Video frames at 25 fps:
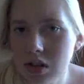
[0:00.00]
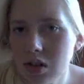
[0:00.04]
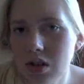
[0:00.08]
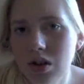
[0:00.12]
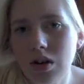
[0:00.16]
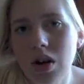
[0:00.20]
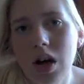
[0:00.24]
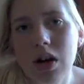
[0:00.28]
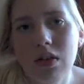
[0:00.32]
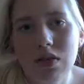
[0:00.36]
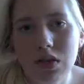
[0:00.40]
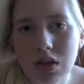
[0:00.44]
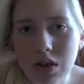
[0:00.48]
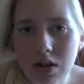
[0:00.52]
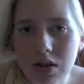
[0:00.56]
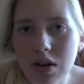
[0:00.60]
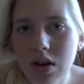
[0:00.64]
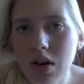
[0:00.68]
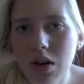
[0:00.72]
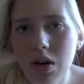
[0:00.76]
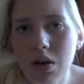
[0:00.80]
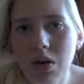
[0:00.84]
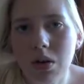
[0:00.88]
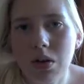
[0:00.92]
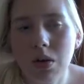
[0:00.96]
you have to
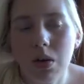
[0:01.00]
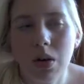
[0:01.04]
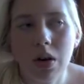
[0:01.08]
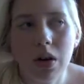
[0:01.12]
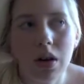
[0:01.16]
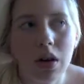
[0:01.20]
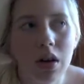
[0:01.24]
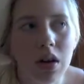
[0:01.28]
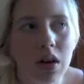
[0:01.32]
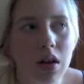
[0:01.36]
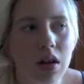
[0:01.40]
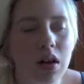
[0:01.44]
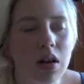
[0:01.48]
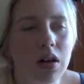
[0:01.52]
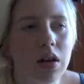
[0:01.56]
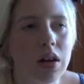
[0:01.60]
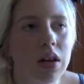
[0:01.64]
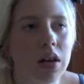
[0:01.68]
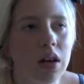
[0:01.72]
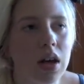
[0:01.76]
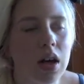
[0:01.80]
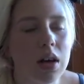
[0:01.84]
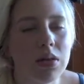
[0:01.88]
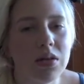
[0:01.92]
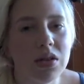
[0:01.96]
know
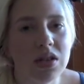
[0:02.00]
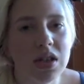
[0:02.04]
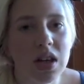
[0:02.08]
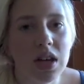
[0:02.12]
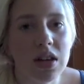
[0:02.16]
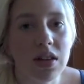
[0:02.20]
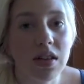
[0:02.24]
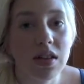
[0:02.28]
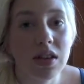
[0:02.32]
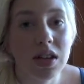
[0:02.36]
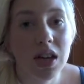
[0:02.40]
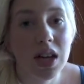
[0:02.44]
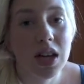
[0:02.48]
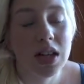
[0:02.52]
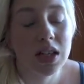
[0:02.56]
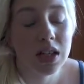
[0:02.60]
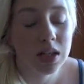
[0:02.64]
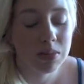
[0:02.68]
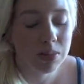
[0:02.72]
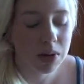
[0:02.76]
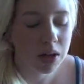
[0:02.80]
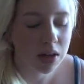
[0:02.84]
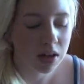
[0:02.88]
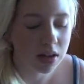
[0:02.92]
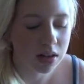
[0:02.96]
like how to take the
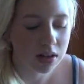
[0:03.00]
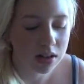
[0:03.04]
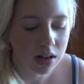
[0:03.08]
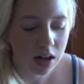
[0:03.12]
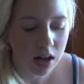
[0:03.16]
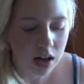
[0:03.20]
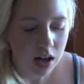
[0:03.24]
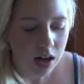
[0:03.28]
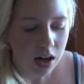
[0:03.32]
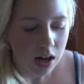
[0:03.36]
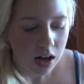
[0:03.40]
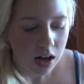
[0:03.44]
test, because